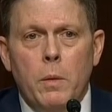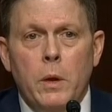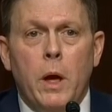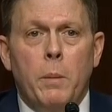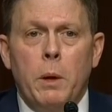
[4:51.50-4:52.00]

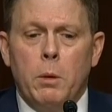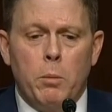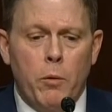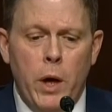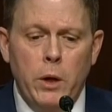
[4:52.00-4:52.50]
Yeah, I'm able to
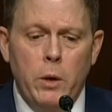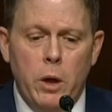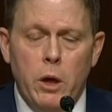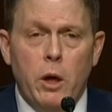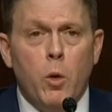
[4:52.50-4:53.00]
provide you
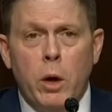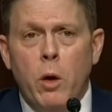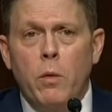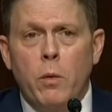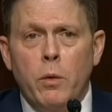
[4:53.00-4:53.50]
a, a quick
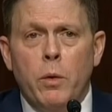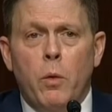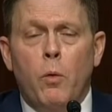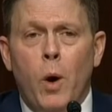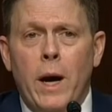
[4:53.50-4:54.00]
overview
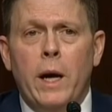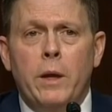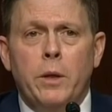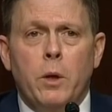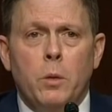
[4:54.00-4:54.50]
of why
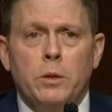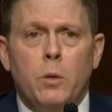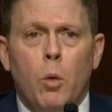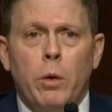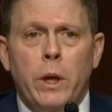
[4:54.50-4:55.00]
I think it was a
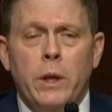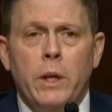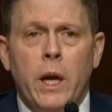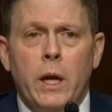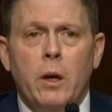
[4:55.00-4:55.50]
coordinated
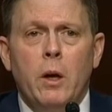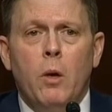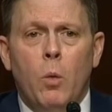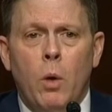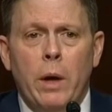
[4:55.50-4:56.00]
attack.
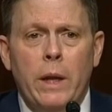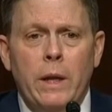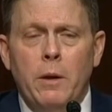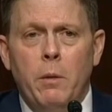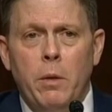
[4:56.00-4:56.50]
One,
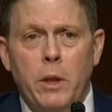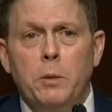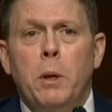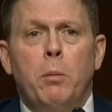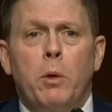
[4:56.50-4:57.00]

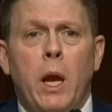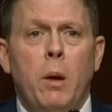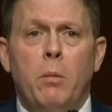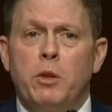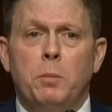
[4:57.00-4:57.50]
these people
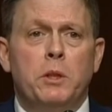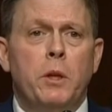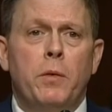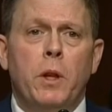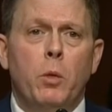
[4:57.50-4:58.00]
came
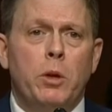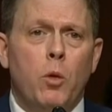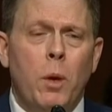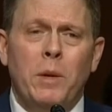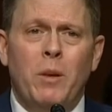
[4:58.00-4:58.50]
specifically with
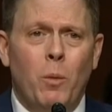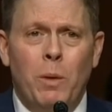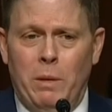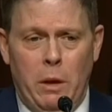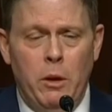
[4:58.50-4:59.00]
equipment.
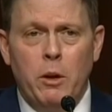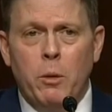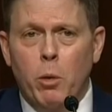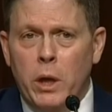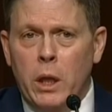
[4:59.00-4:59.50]
you
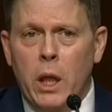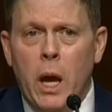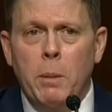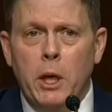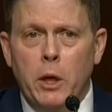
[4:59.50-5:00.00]
are bringing
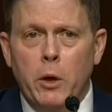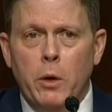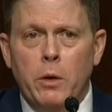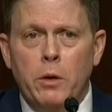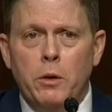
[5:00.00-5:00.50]
climbing
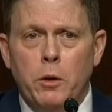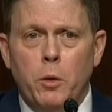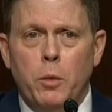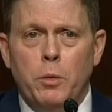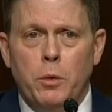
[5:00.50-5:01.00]
gear,
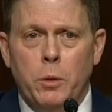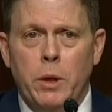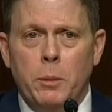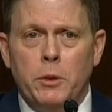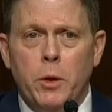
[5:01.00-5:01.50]
to, to a
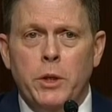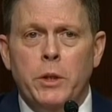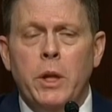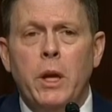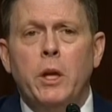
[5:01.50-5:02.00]

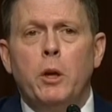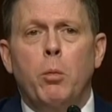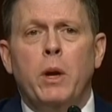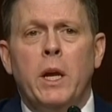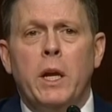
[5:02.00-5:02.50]
demonstration. You're
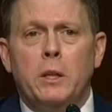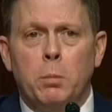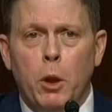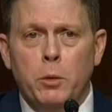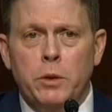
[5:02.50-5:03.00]
bringing
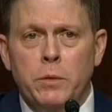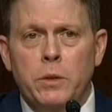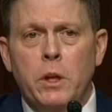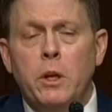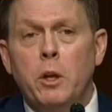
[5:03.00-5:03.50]

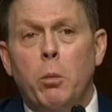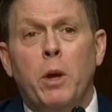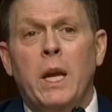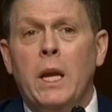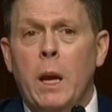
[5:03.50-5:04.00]
explosives. You're bringing